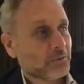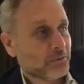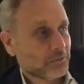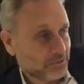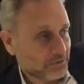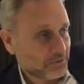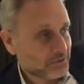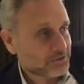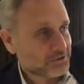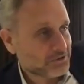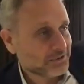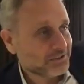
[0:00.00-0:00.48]

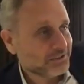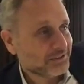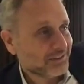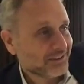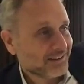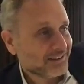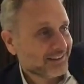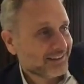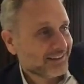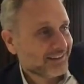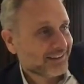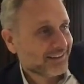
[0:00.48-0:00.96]
Used to?
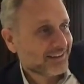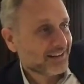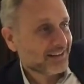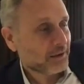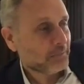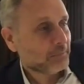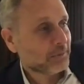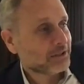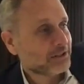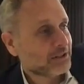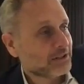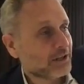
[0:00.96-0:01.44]

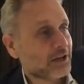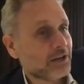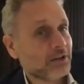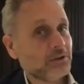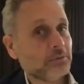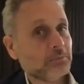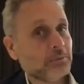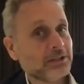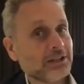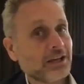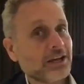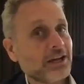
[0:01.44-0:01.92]
But the
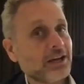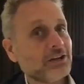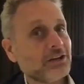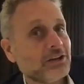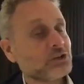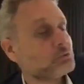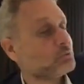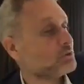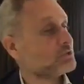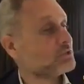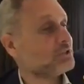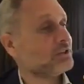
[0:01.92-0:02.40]

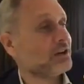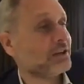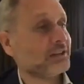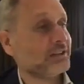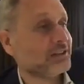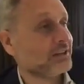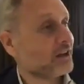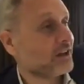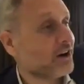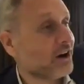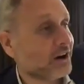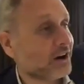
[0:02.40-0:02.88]
Kiddush was not
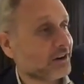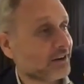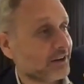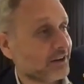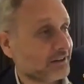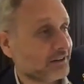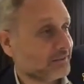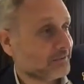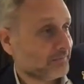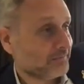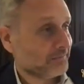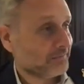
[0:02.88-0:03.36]
in the
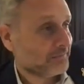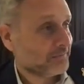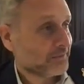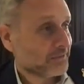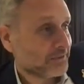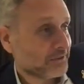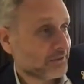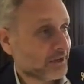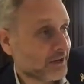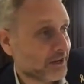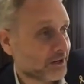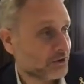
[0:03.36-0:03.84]
garden.
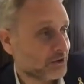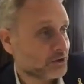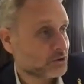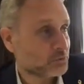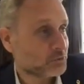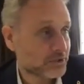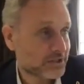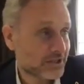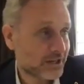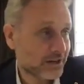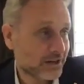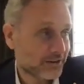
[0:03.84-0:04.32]
The Kiddush
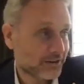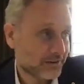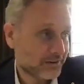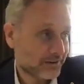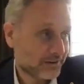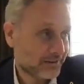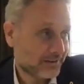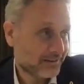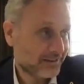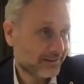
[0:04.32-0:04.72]
was here.